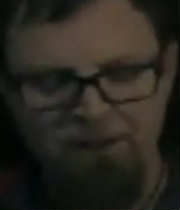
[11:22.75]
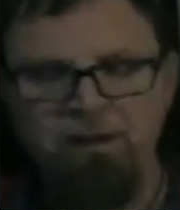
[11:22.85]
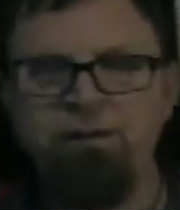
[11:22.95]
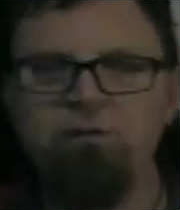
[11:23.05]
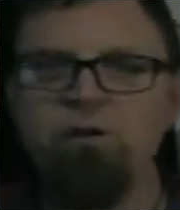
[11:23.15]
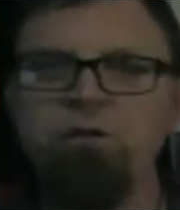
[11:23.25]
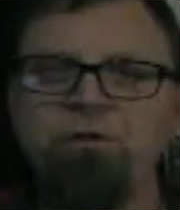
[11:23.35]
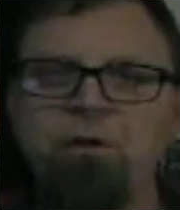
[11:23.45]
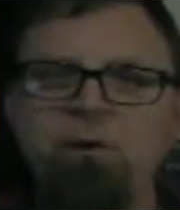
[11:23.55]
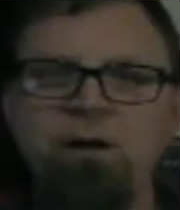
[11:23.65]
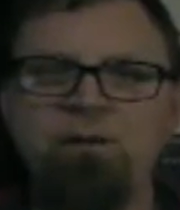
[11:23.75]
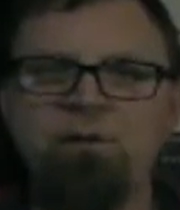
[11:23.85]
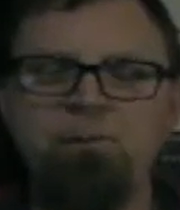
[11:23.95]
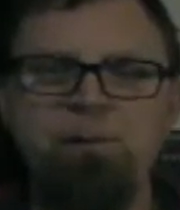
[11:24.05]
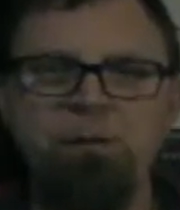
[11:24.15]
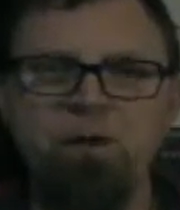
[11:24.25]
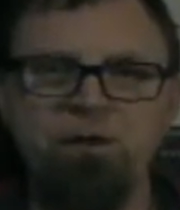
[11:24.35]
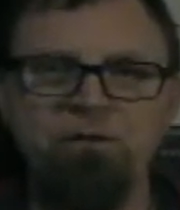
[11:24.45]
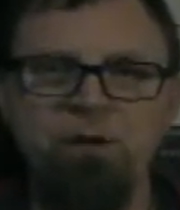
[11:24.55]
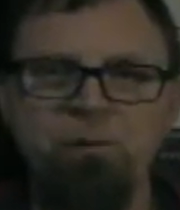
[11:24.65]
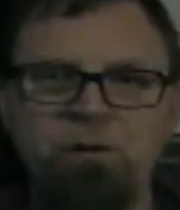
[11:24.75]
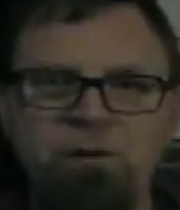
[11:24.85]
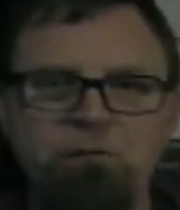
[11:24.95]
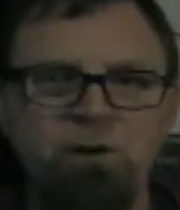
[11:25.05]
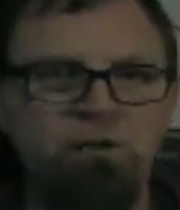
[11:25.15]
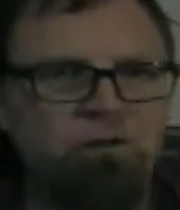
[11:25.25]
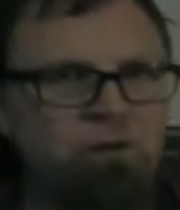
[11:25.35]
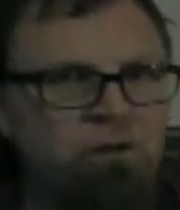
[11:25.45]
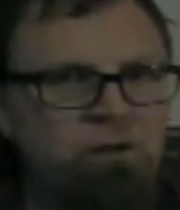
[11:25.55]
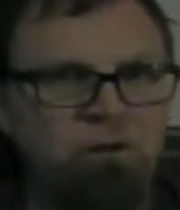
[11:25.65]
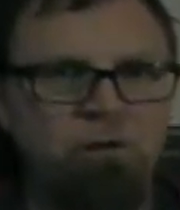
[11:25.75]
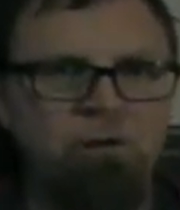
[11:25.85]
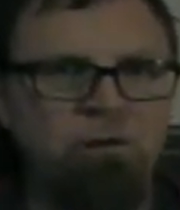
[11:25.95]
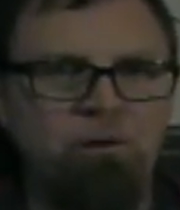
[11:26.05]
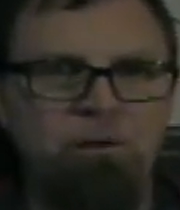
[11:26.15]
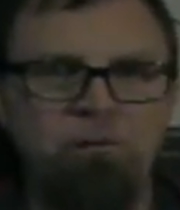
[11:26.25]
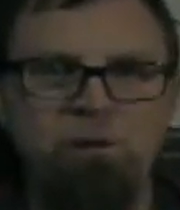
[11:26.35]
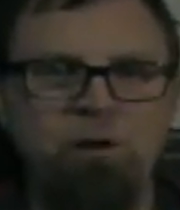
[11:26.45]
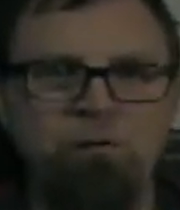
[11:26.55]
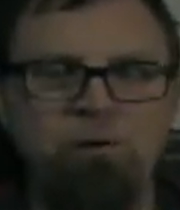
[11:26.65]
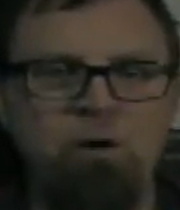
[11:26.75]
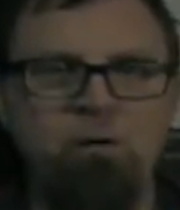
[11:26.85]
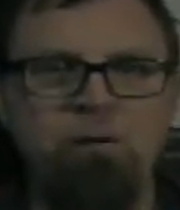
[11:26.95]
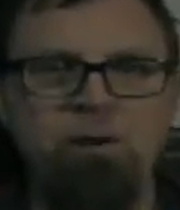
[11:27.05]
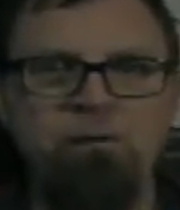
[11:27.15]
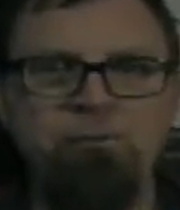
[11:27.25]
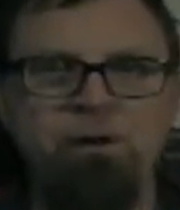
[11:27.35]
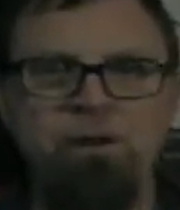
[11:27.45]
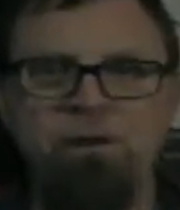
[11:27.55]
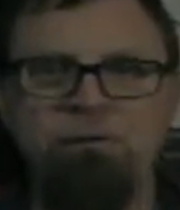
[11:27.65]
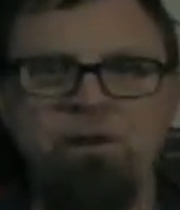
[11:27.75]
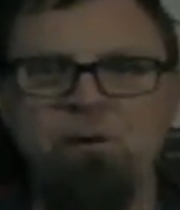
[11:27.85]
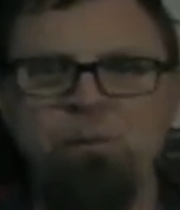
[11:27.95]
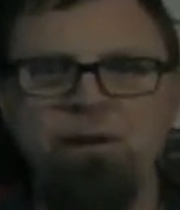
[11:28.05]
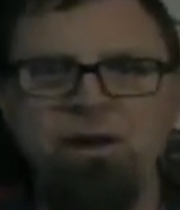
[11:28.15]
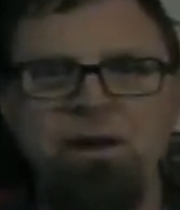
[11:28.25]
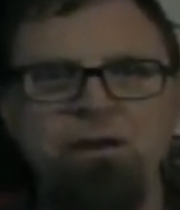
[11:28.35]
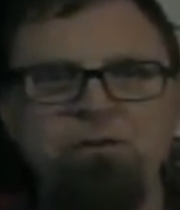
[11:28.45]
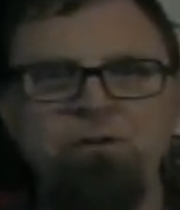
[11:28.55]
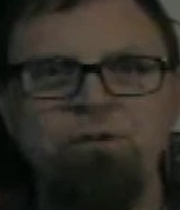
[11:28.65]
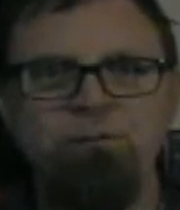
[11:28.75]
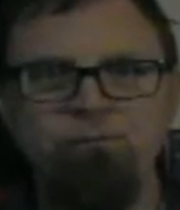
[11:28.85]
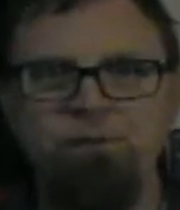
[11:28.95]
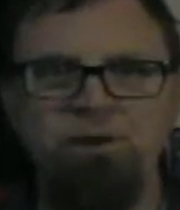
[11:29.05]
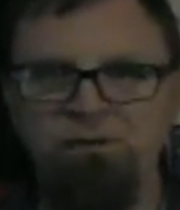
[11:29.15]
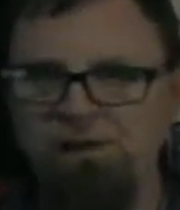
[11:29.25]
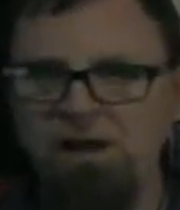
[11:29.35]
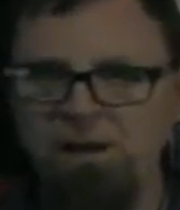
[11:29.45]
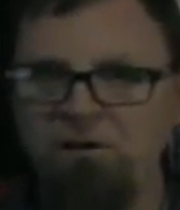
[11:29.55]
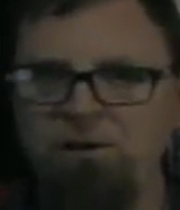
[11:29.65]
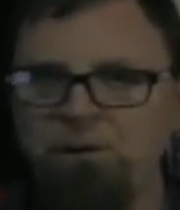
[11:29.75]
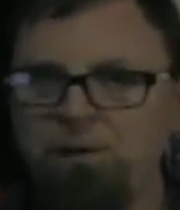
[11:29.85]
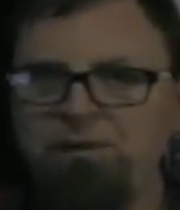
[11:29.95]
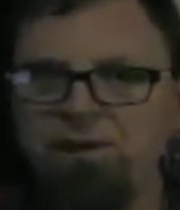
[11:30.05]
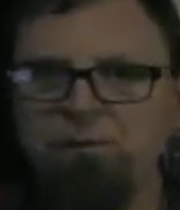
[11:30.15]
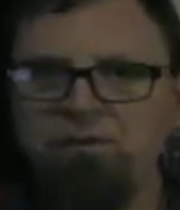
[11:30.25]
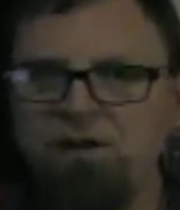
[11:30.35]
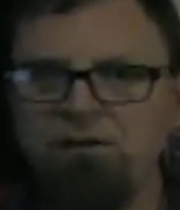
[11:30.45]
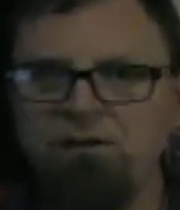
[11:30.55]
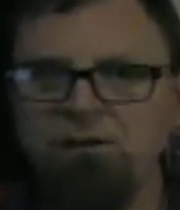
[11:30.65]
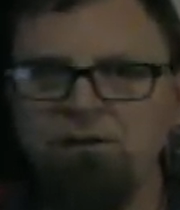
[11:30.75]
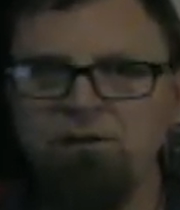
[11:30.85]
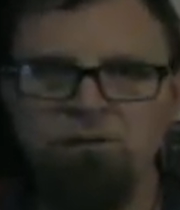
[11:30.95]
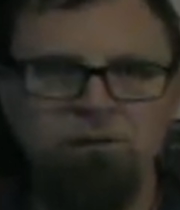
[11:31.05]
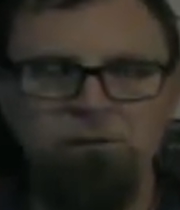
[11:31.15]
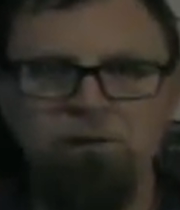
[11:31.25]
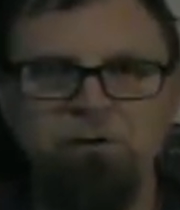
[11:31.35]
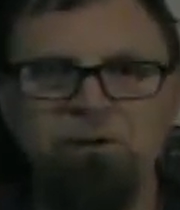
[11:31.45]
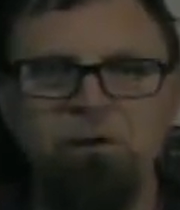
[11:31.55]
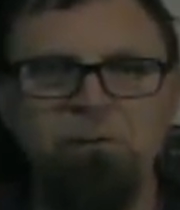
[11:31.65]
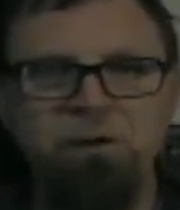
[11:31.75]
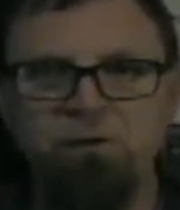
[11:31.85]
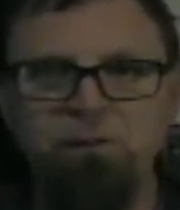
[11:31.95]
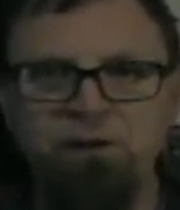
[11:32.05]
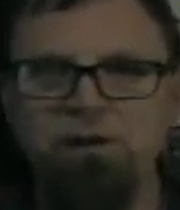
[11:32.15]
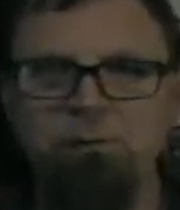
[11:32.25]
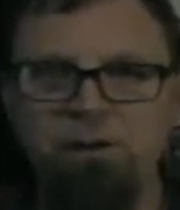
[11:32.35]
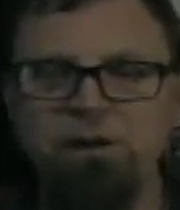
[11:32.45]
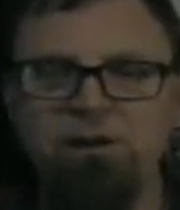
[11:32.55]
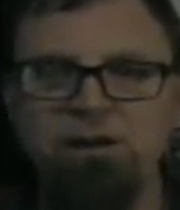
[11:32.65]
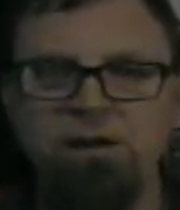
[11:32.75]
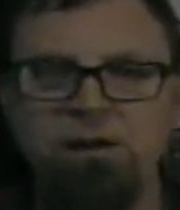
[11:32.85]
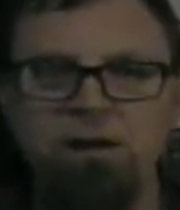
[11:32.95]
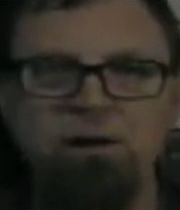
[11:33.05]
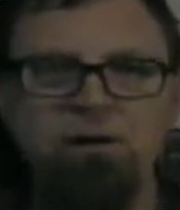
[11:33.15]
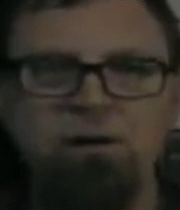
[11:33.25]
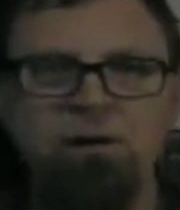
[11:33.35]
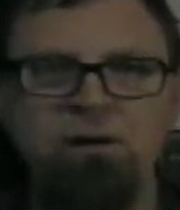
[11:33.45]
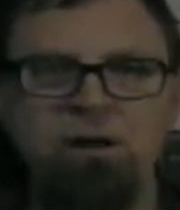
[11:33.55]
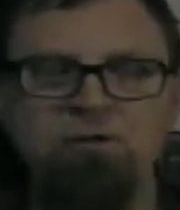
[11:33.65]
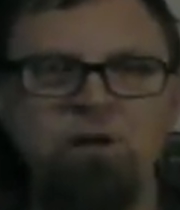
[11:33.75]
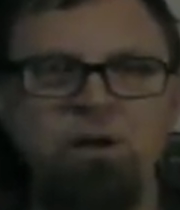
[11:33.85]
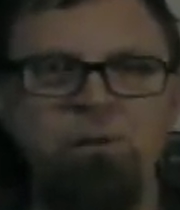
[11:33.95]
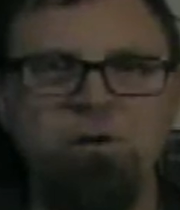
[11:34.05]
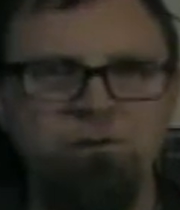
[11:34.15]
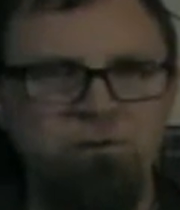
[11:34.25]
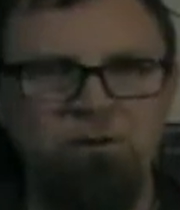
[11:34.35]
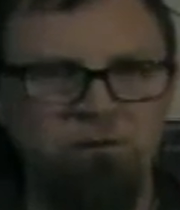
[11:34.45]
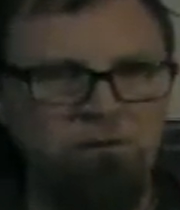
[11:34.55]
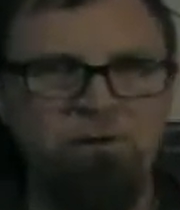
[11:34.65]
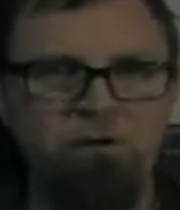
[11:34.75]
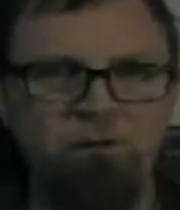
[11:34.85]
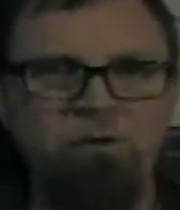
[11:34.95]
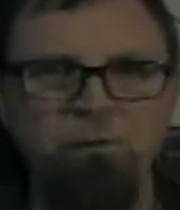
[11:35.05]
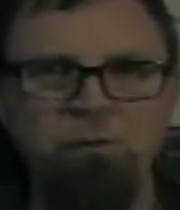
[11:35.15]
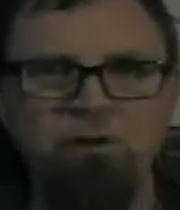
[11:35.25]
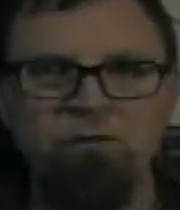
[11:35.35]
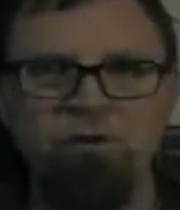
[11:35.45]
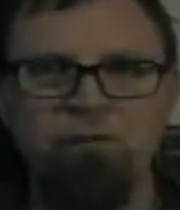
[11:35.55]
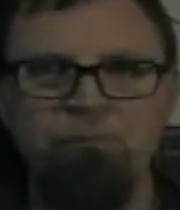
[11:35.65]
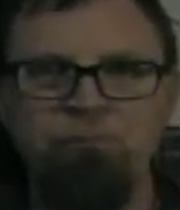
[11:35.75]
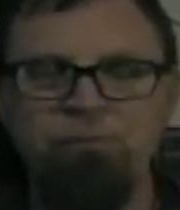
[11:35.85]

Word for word: and there's also uh, some people on a submarine, which we don't know if uh, if they open the hatch, is the air going to make them stand still? We don't know because they've been in a uh, a chamber. This, you know, submarines are